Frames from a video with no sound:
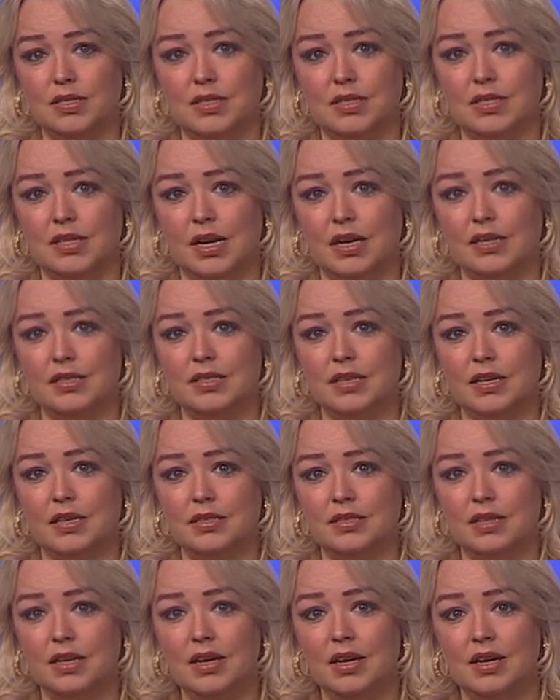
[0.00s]
in
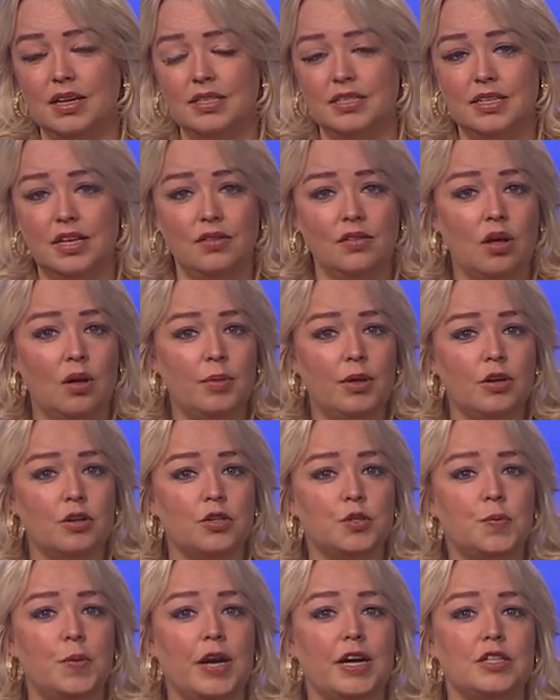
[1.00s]
Texas. State
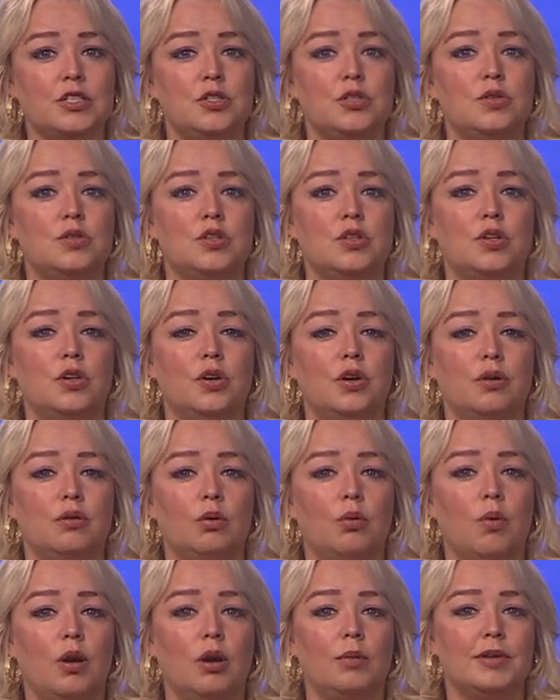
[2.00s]
lawmakers passed new security
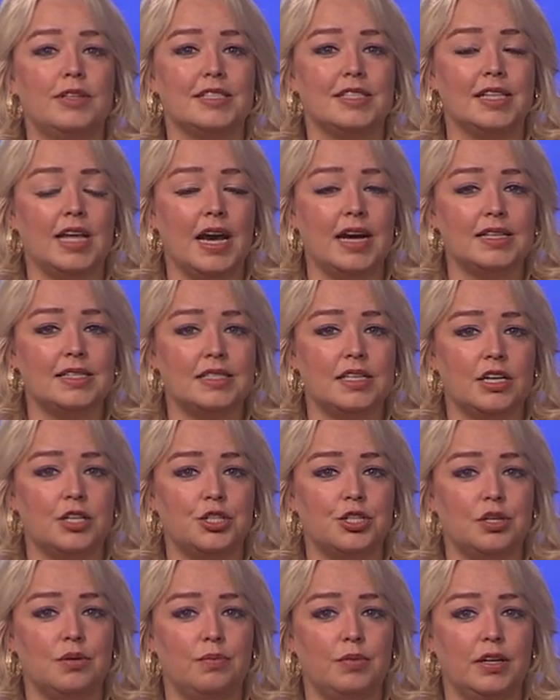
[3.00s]
requirements last
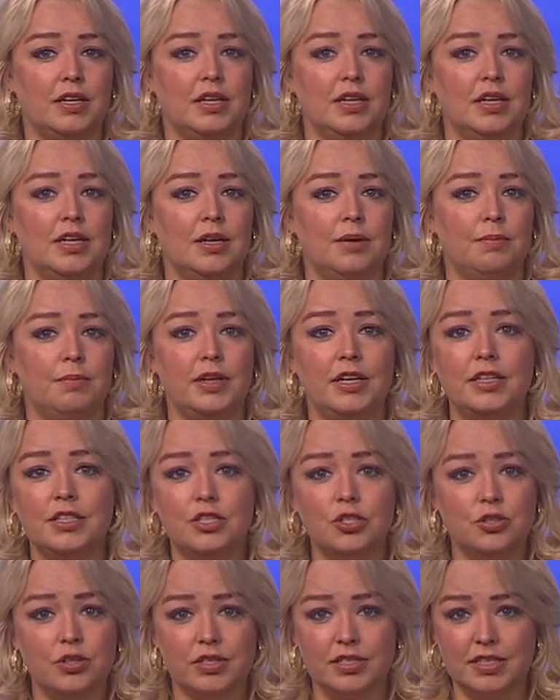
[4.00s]
session, but many
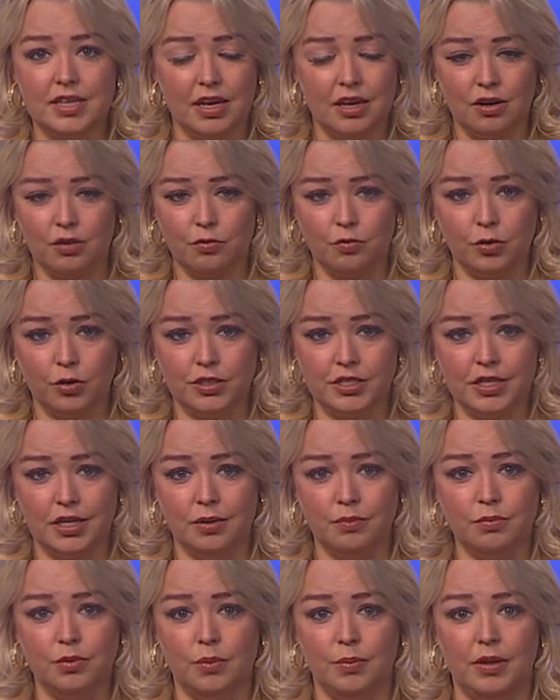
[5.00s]
districts can't afford to
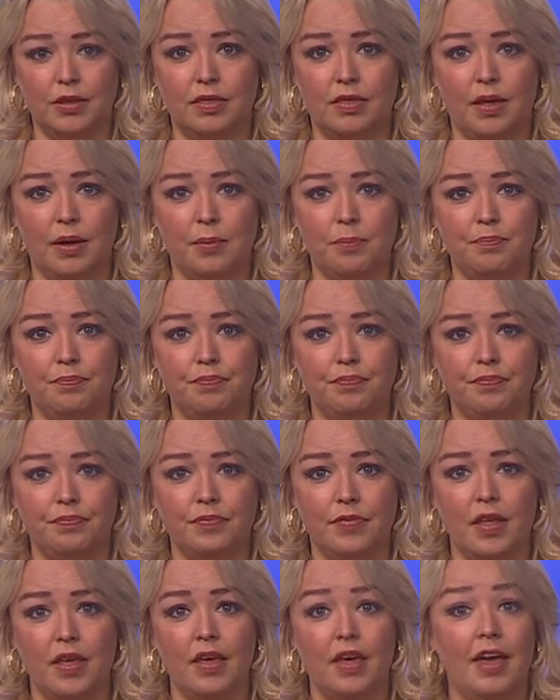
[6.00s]
implement them.
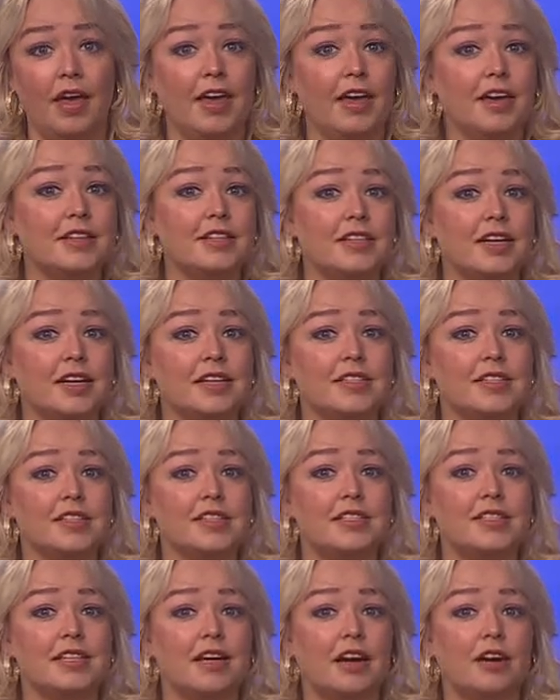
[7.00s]
And
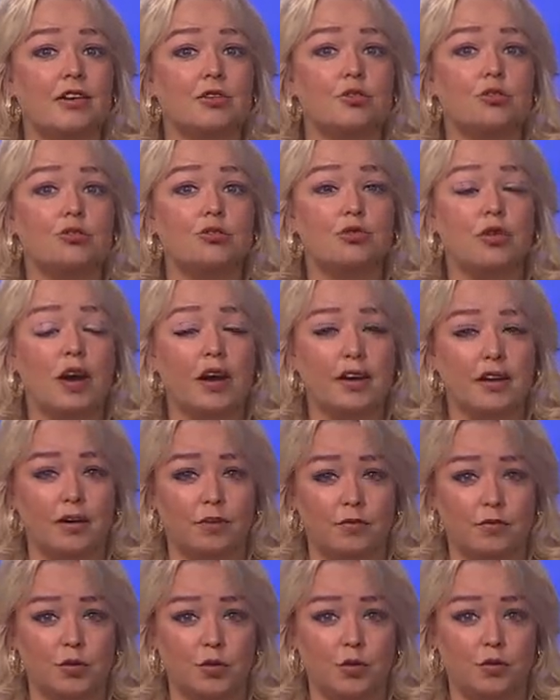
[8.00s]
Texas Tech
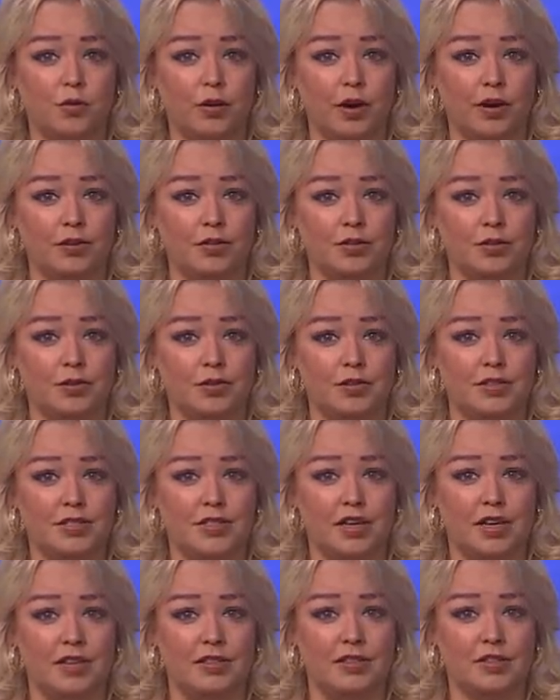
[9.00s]
triumphed over Arizona
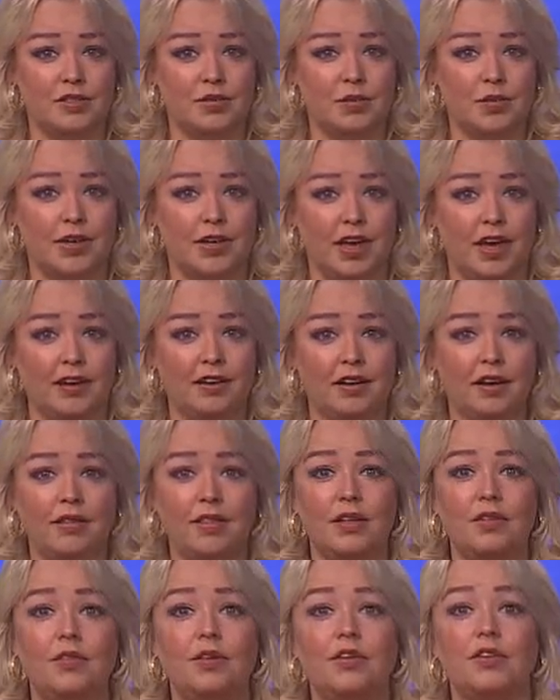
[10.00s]
State this weekend. Now
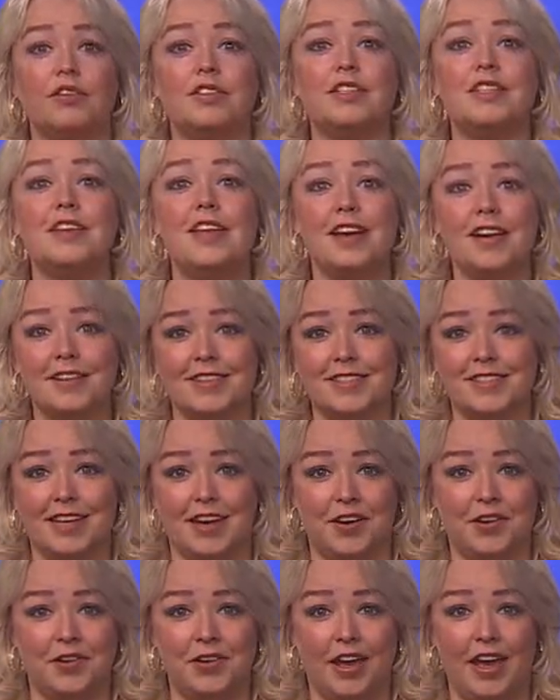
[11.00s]
they look to next
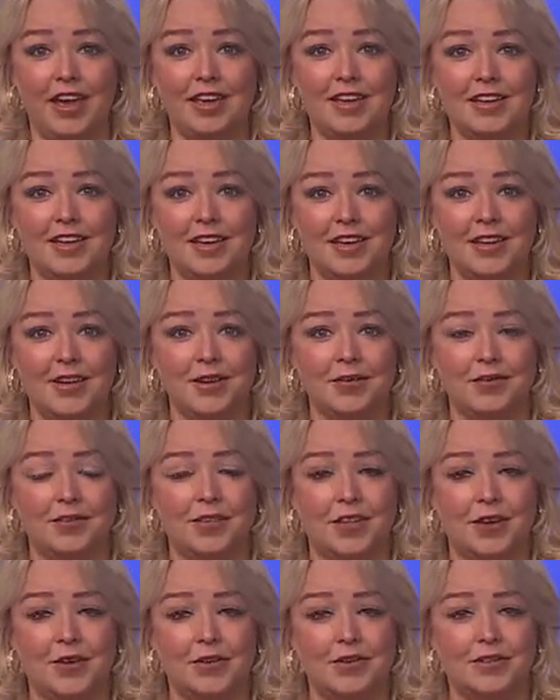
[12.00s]
Saturday when
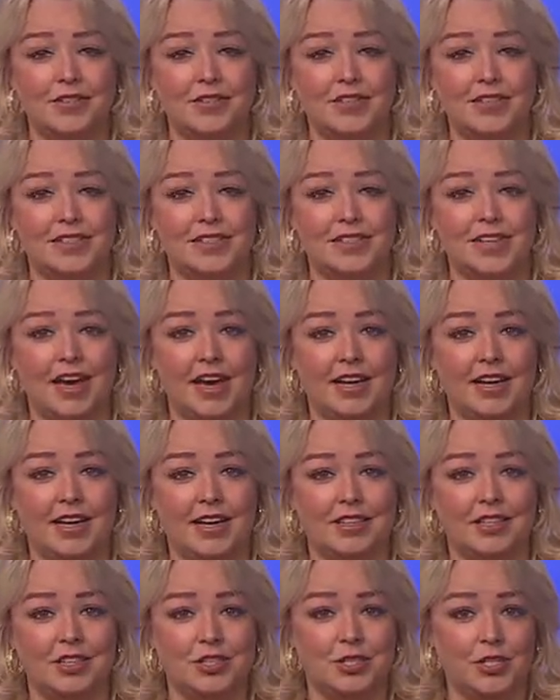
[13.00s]
they host Cincinnati
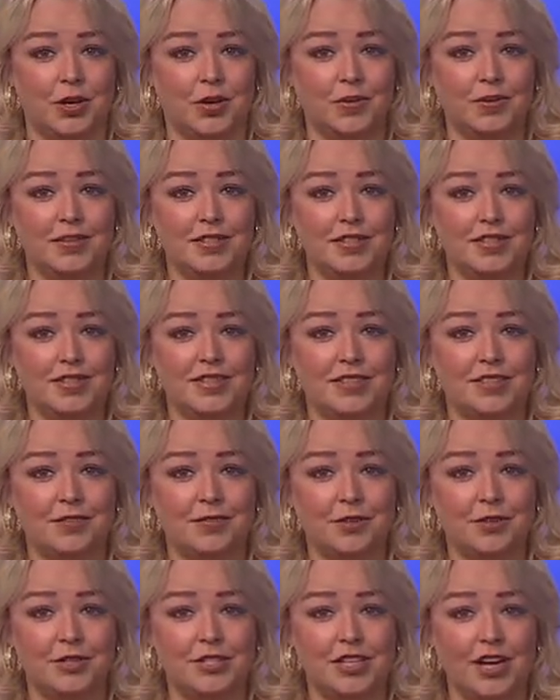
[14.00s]
at the Jones. It's the
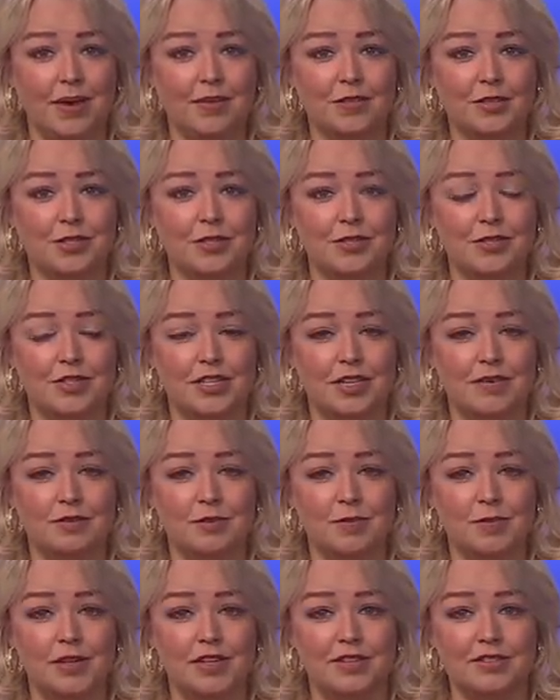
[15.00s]
first time the two teams
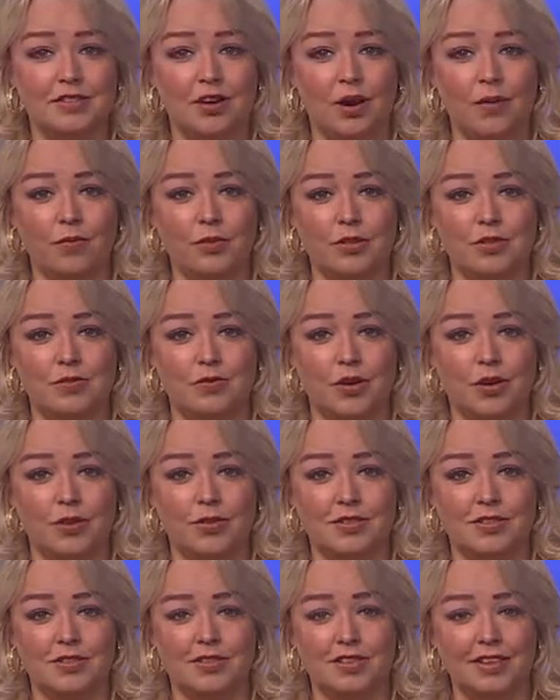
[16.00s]
meet as conference
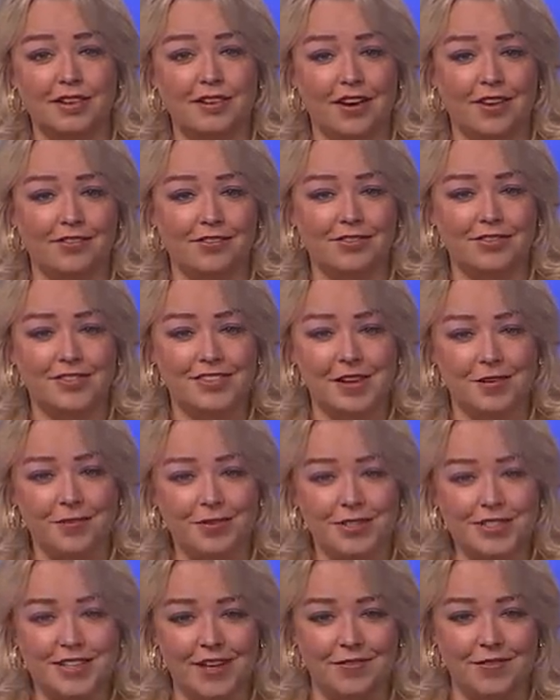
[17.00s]
foes. Kickoff set for
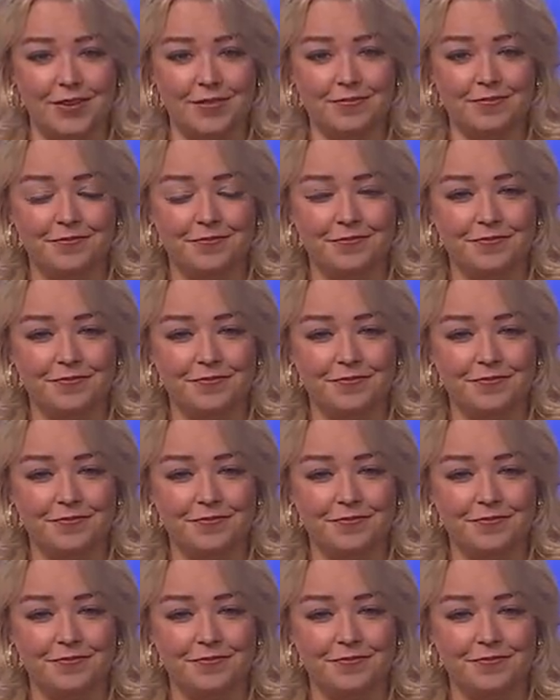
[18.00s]
7.